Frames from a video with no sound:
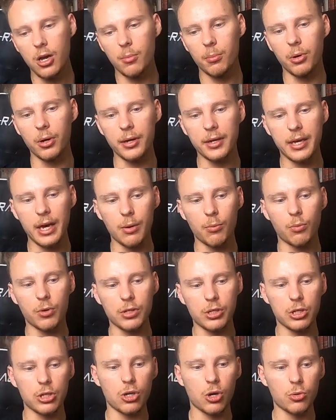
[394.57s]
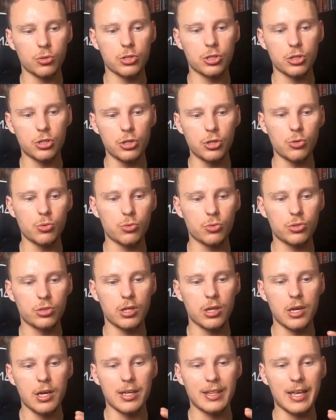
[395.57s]
But again, when you go to
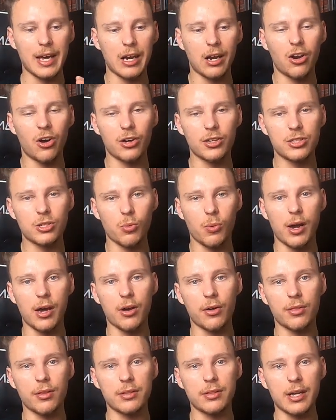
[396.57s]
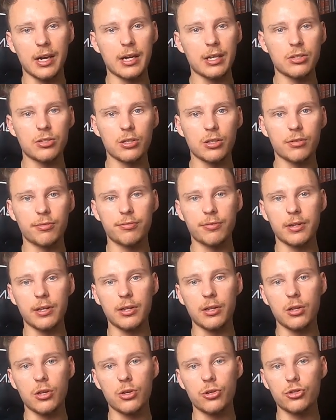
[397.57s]
use that lighter weight on the day, it's going to
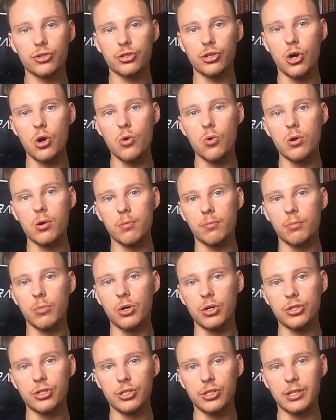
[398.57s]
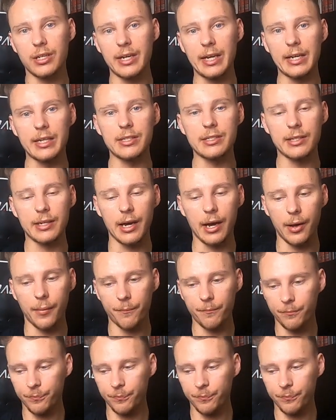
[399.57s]
feel so much easier.